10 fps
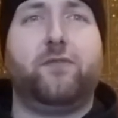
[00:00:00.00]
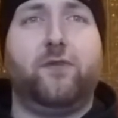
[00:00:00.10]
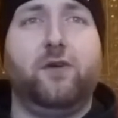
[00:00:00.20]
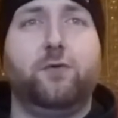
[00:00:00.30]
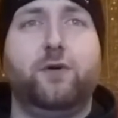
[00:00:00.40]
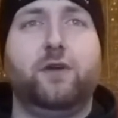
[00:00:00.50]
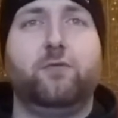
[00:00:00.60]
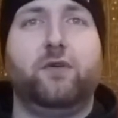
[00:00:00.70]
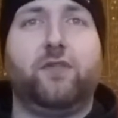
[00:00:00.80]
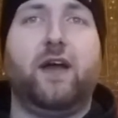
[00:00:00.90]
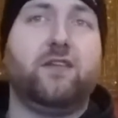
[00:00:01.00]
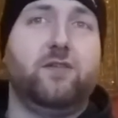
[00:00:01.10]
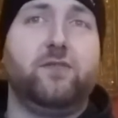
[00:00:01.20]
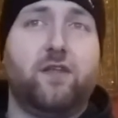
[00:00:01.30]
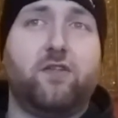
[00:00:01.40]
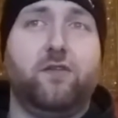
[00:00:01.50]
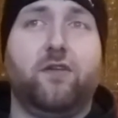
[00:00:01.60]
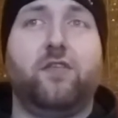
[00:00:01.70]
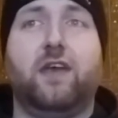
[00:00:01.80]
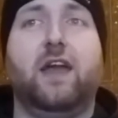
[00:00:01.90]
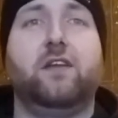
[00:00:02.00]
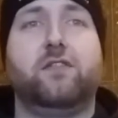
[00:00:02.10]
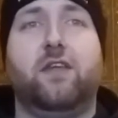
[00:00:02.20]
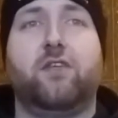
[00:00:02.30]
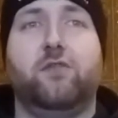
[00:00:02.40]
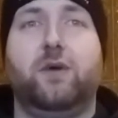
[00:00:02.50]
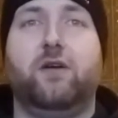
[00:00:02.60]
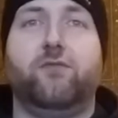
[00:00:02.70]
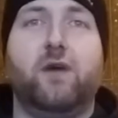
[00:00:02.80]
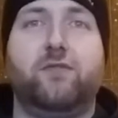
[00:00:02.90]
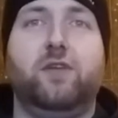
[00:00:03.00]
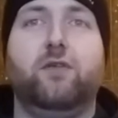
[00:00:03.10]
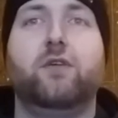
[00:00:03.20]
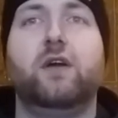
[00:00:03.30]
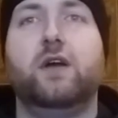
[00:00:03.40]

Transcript: following with active listeners to gain a decent amount of revenue.